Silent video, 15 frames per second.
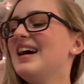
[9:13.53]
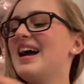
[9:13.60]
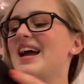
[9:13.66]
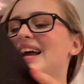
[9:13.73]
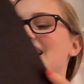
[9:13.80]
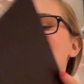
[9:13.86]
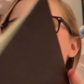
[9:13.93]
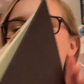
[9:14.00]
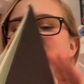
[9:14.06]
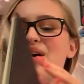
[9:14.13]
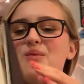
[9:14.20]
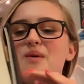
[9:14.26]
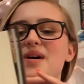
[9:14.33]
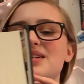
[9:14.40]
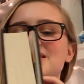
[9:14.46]
and I
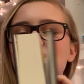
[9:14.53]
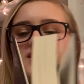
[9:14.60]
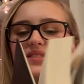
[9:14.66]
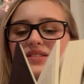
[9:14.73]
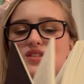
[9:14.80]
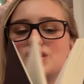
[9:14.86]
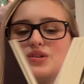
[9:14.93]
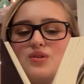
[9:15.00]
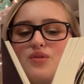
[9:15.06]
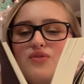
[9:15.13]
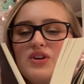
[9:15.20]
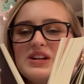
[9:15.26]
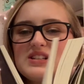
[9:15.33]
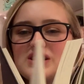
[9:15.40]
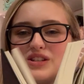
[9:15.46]
want to
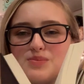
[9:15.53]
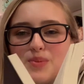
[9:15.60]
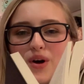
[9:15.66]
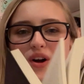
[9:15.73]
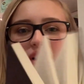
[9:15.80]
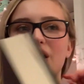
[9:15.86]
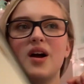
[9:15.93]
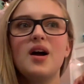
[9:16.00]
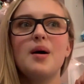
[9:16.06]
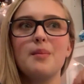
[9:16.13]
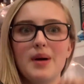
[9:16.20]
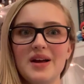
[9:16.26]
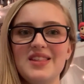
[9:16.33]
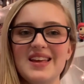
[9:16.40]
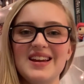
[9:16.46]
finish this book
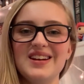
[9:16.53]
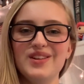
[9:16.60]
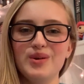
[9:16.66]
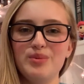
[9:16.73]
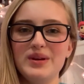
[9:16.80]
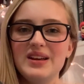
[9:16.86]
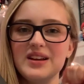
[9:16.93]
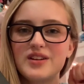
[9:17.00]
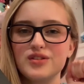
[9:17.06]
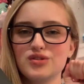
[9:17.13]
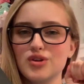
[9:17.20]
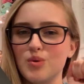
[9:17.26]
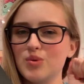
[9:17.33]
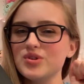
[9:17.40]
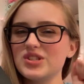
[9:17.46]
by the end of the week,
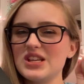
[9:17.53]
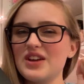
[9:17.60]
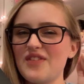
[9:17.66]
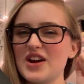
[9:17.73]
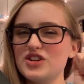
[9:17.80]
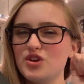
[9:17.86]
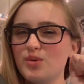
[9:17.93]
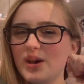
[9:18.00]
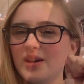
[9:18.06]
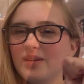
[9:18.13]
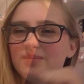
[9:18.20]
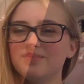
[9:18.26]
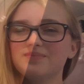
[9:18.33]
so we'll see if I do it.